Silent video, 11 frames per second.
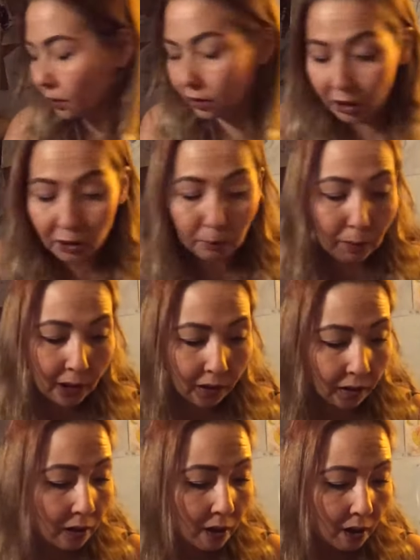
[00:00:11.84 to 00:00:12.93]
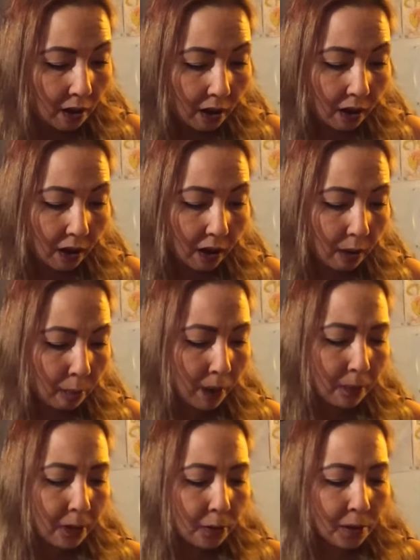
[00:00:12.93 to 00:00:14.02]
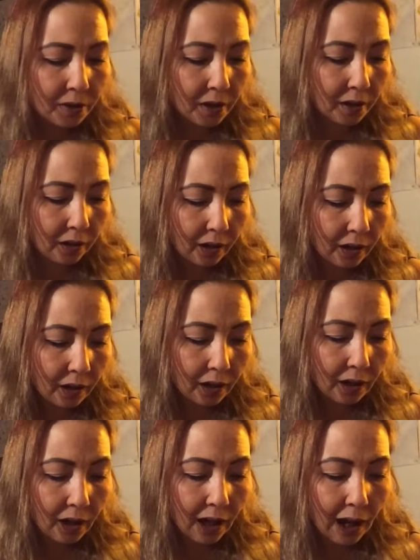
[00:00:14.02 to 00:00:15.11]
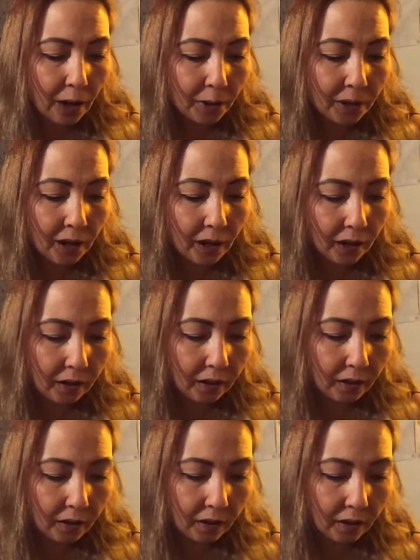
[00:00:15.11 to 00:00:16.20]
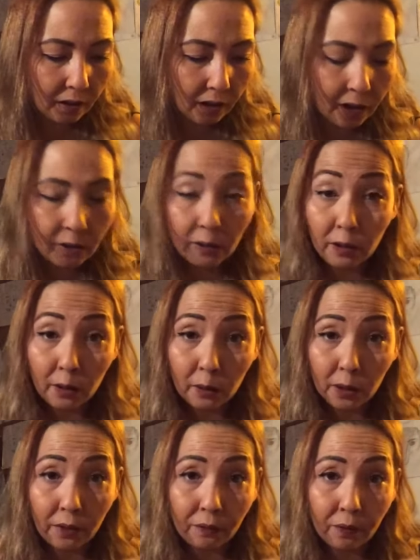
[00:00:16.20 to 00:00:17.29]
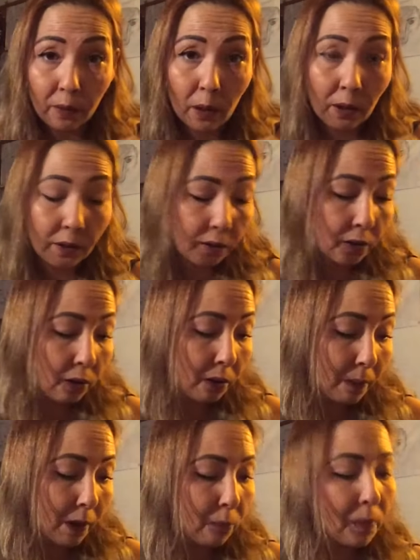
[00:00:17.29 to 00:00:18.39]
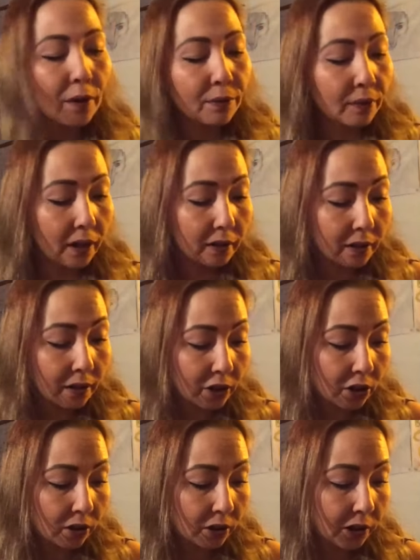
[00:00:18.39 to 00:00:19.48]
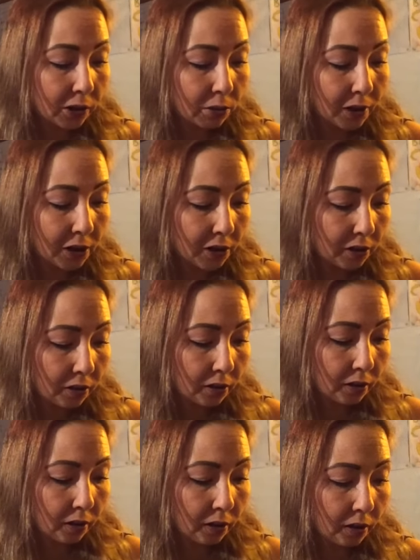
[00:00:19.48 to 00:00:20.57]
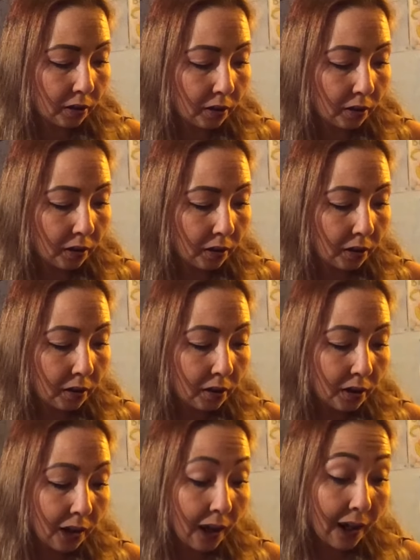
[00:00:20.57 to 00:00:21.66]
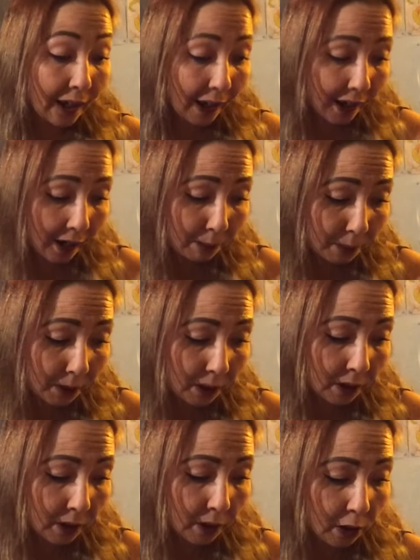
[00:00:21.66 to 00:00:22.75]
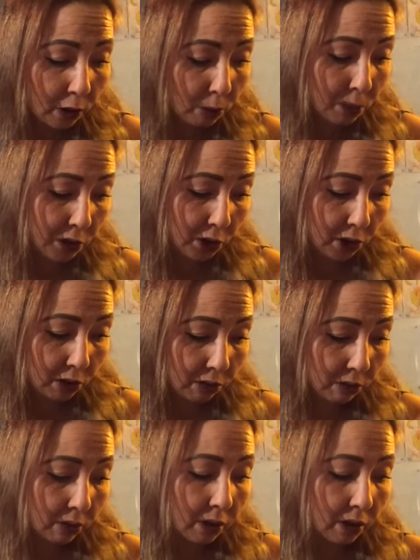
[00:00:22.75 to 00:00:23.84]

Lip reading: Doesn't matter. Maybe you are thinking, how the heck? I don't know if you know about my financial situation. I can be homeless soon.